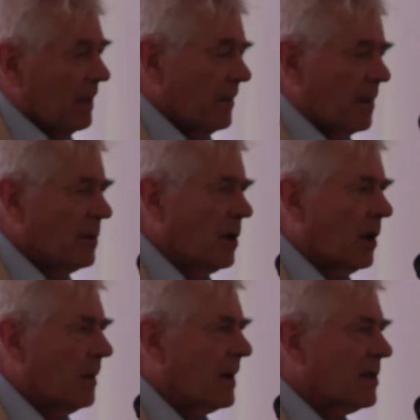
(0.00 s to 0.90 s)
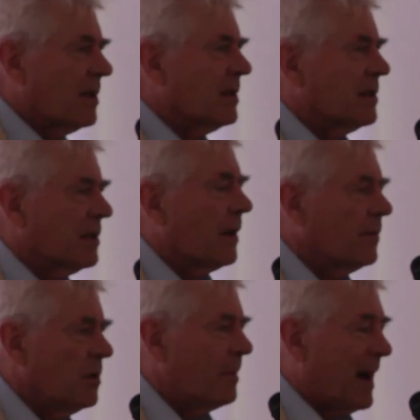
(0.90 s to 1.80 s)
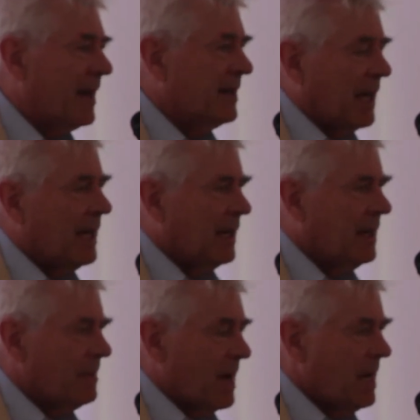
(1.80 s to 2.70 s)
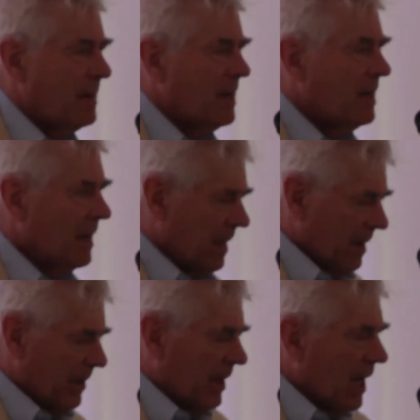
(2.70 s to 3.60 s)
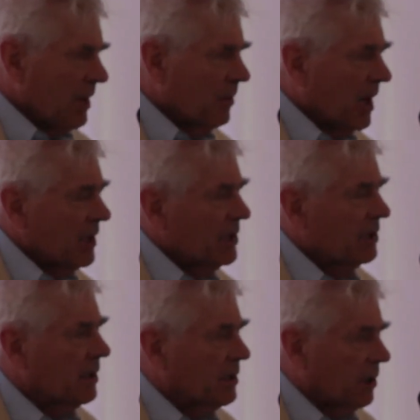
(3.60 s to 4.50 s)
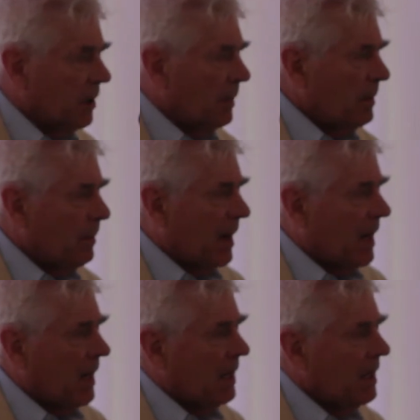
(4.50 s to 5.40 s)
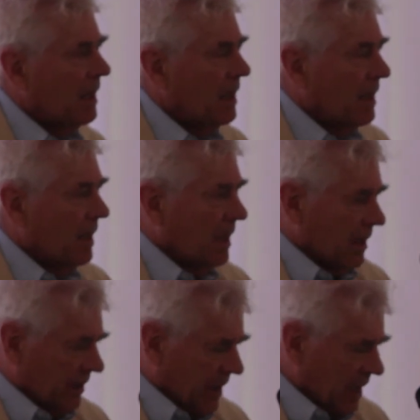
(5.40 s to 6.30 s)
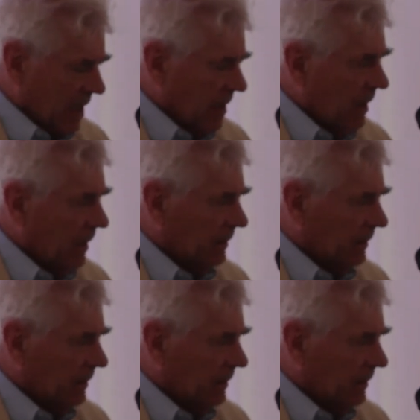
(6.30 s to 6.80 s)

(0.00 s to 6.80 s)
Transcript: if we're talking about stuff you buy daily, maybe, but otherwise it's determined by the